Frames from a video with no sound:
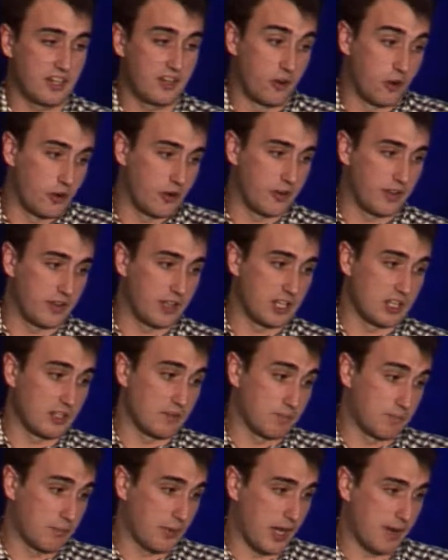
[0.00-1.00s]
or the
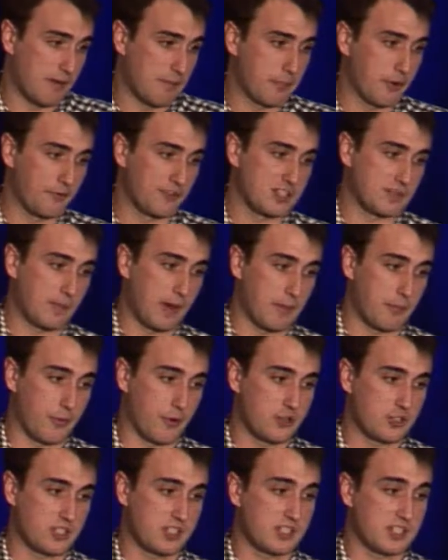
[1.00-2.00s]
prime and probe spy
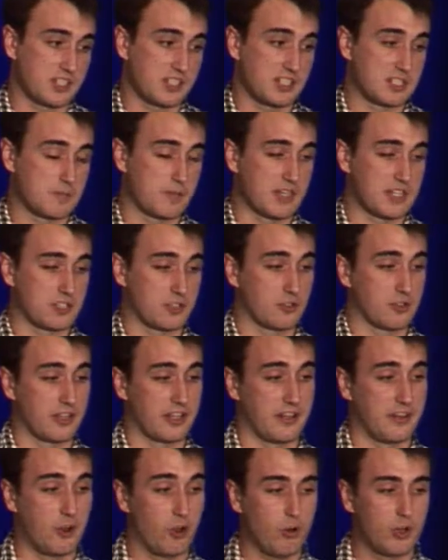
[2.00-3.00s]
process is based on
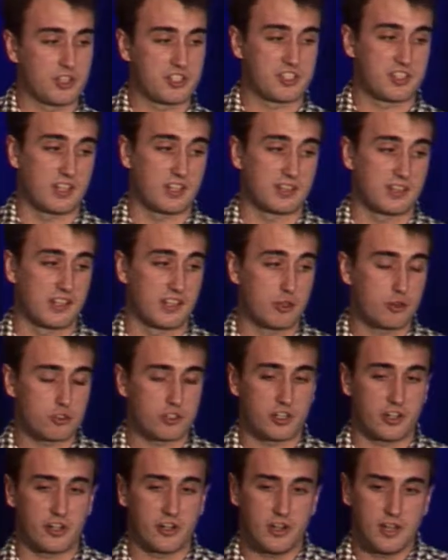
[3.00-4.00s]
the knowledge that the
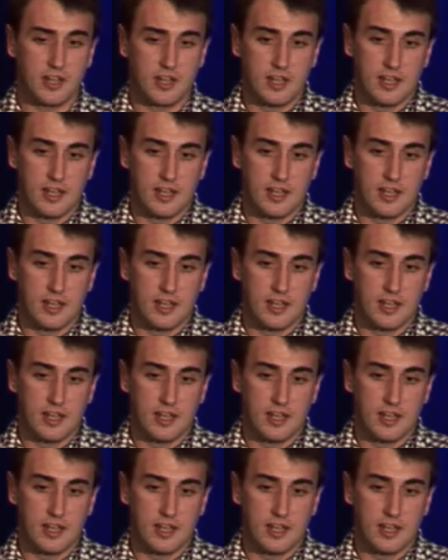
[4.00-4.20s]
user